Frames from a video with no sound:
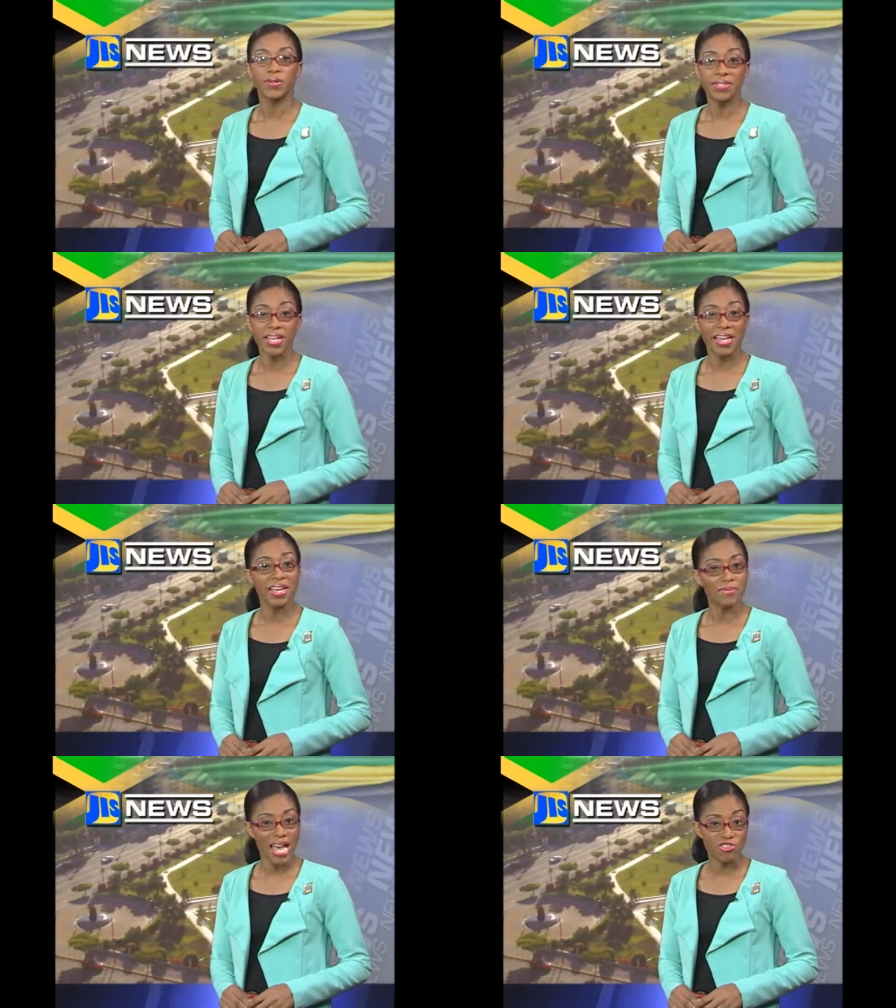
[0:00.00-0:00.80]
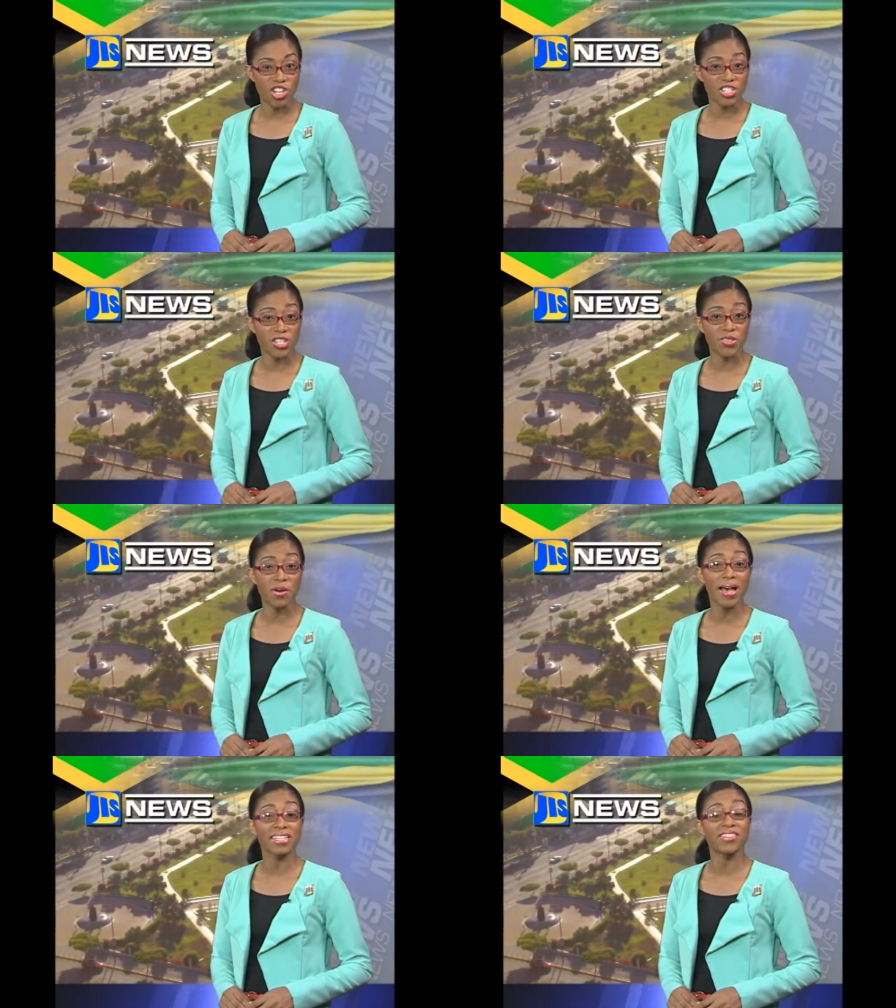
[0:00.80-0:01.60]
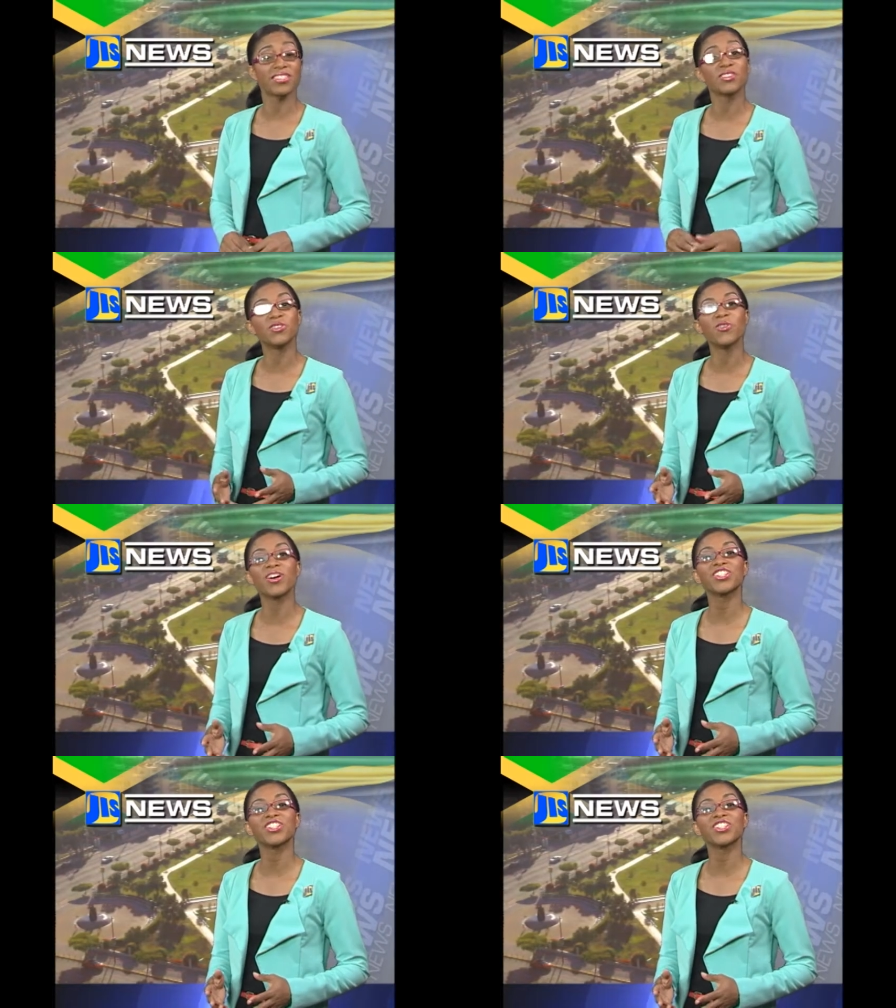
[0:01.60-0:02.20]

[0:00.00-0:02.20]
Good day, I'm Andrea Chisholm and this is your